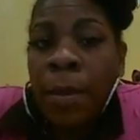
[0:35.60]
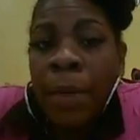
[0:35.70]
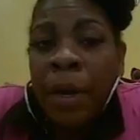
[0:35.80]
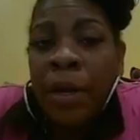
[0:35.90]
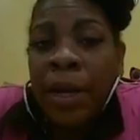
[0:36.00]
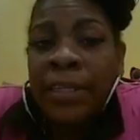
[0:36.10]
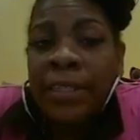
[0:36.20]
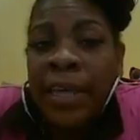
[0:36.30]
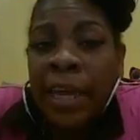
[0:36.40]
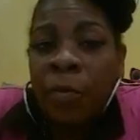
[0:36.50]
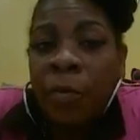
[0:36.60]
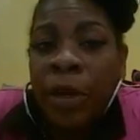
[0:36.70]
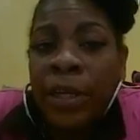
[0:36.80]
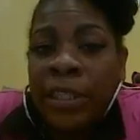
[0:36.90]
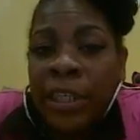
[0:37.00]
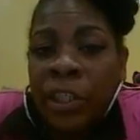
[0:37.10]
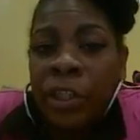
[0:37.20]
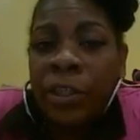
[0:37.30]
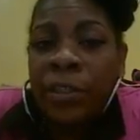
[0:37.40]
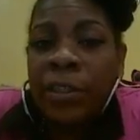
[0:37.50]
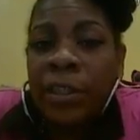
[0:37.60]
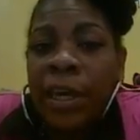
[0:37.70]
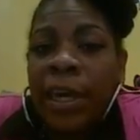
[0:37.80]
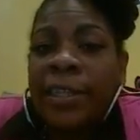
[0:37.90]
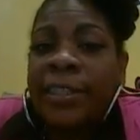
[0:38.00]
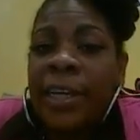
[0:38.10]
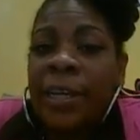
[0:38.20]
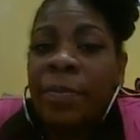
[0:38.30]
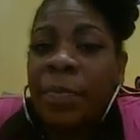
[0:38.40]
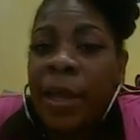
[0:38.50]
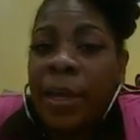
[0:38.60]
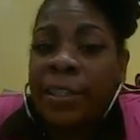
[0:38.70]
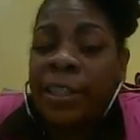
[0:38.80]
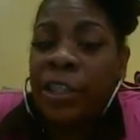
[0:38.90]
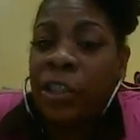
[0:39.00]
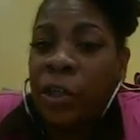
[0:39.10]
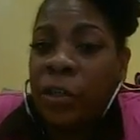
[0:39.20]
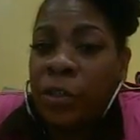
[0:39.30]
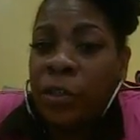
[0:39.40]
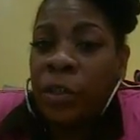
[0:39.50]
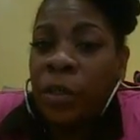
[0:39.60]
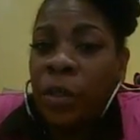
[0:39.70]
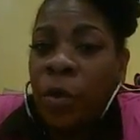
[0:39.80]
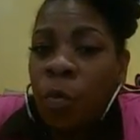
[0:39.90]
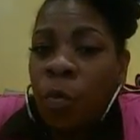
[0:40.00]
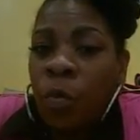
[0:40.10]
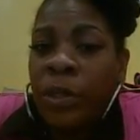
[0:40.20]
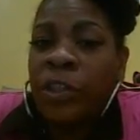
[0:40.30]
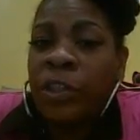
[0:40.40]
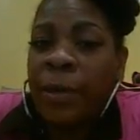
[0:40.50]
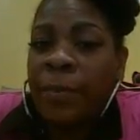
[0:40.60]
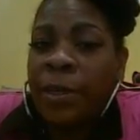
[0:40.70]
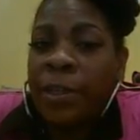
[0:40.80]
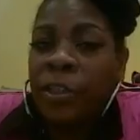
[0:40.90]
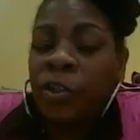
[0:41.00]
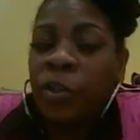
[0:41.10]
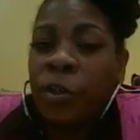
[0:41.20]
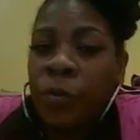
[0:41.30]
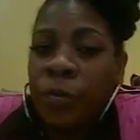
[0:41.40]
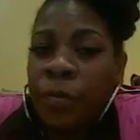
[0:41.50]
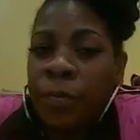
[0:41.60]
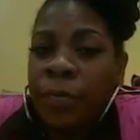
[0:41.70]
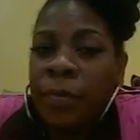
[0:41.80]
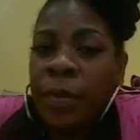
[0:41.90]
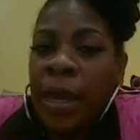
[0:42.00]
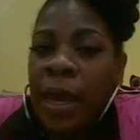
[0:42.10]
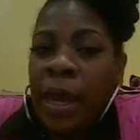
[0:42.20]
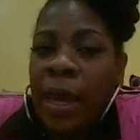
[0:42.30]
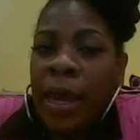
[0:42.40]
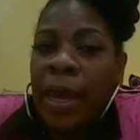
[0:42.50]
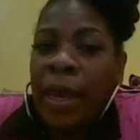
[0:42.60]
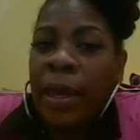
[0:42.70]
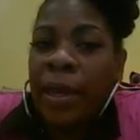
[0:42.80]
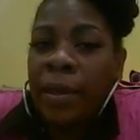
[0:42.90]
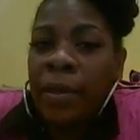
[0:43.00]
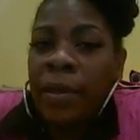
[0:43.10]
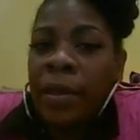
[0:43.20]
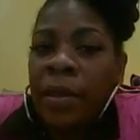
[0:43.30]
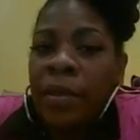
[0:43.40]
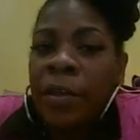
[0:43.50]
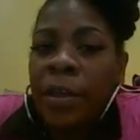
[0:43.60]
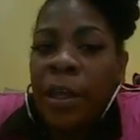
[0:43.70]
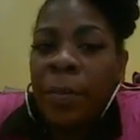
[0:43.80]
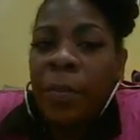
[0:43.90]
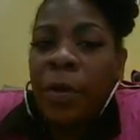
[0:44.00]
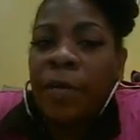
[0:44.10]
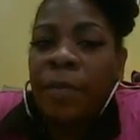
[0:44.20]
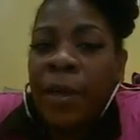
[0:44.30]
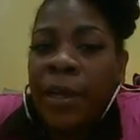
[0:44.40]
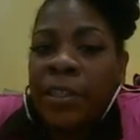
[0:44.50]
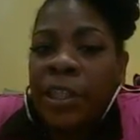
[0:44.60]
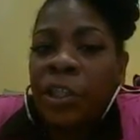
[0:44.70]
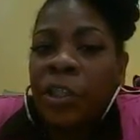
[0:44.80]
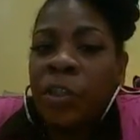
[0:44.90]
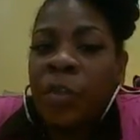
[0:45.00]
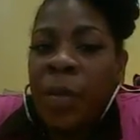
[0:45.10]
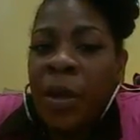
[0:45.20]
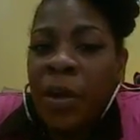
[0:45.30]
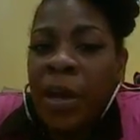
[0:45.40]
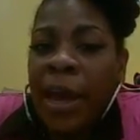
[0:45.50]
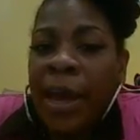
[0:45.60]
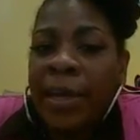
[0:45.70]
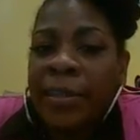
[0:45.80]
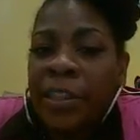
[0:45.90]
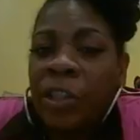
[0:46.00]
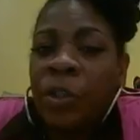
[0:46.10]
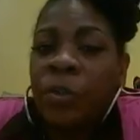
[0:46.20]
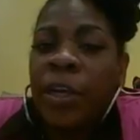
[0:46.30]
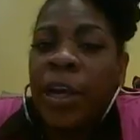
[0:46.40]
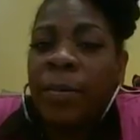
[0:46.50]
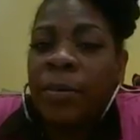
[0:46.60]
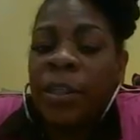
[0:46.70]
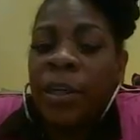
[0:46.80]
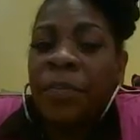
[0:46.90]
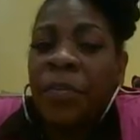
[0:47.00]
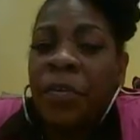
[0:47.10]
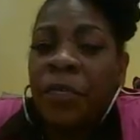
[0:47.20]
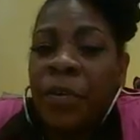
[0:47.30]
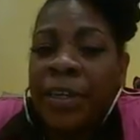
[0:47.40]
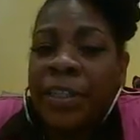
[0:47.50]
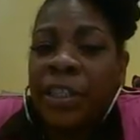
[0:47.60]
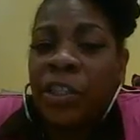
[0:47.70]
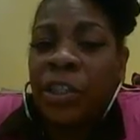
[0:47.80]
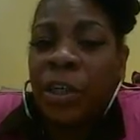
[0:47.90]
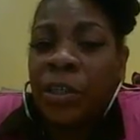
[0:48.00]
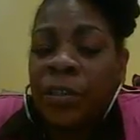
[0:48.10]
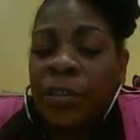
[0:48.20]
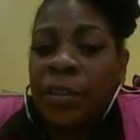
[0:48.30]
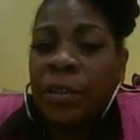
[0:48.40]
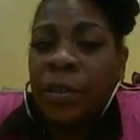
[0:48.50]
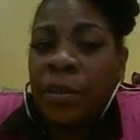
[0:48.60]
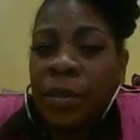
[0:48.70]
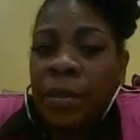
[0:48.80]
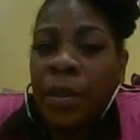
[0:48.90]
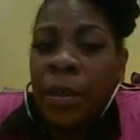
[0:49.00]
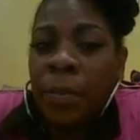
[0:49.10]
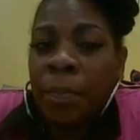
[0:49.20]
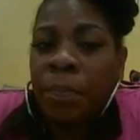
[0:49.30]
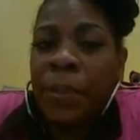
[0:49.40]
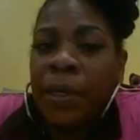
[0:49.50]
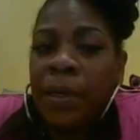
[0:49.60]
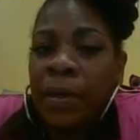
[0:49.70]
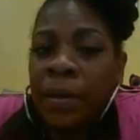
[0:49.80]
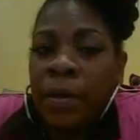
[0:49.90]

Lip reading: Mary has 8 red t-shirts and 10 black t-shirts. Which statement is true? A. The number of black t-shirts Mary has is 2 times the number of red t-shirts. B.